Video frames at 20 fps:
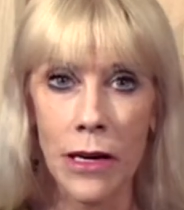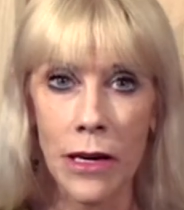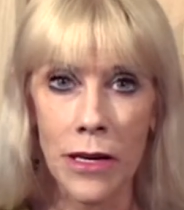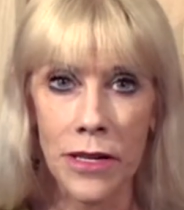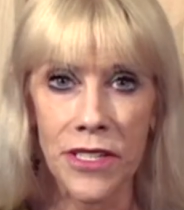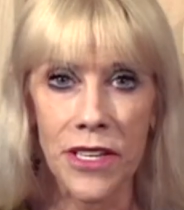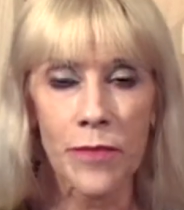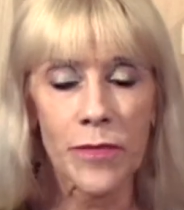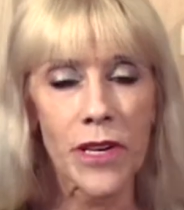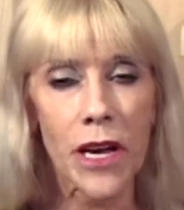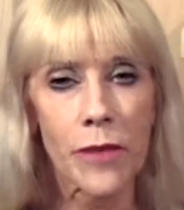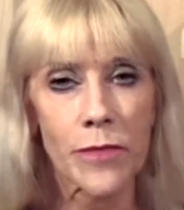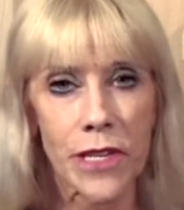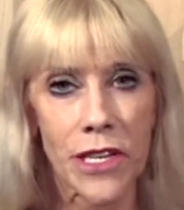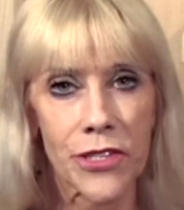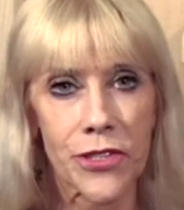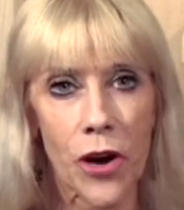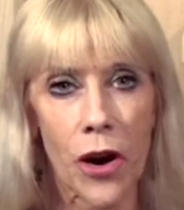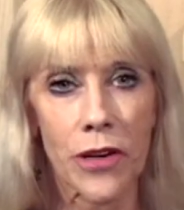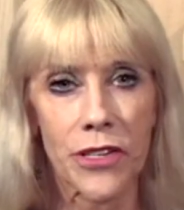Sometimes
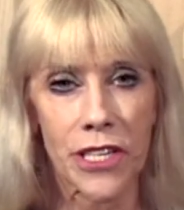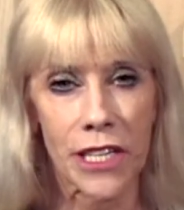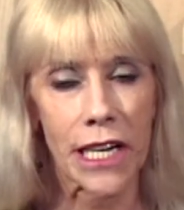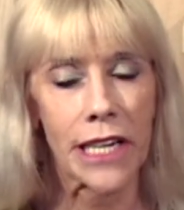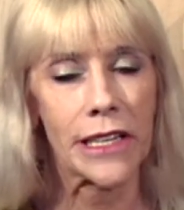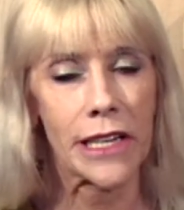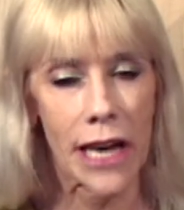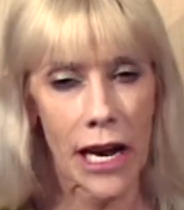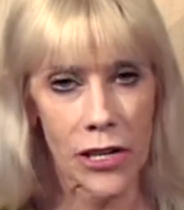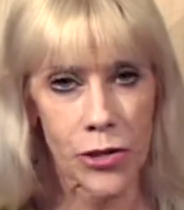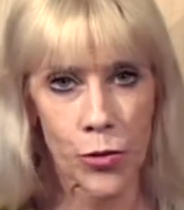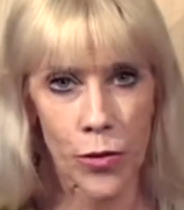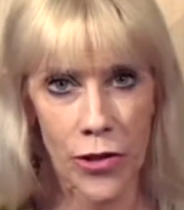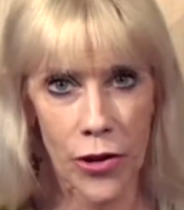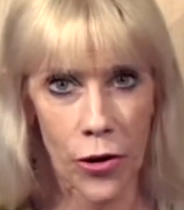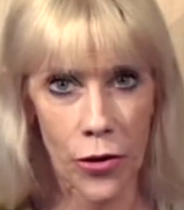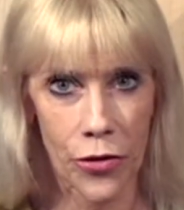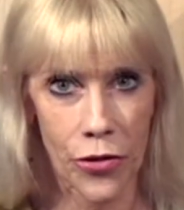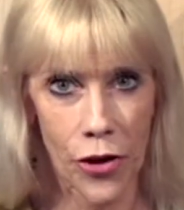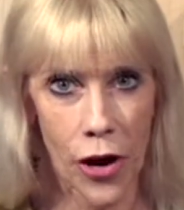it's hard to connect with
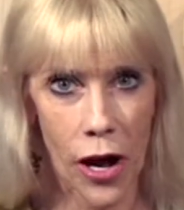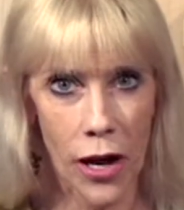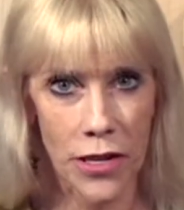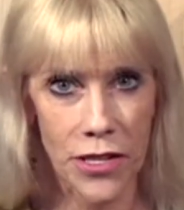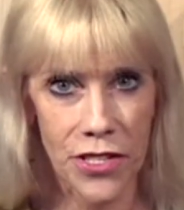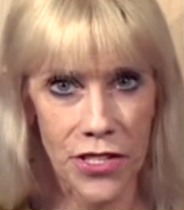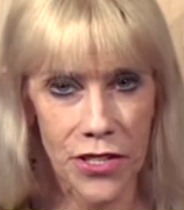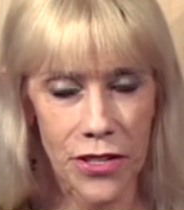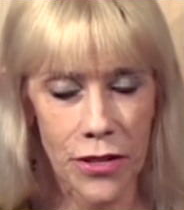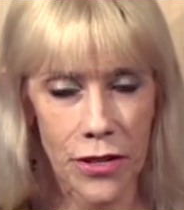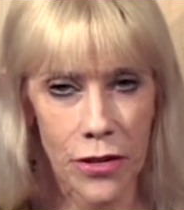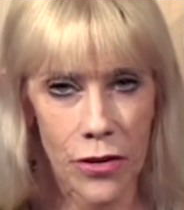our thoughts.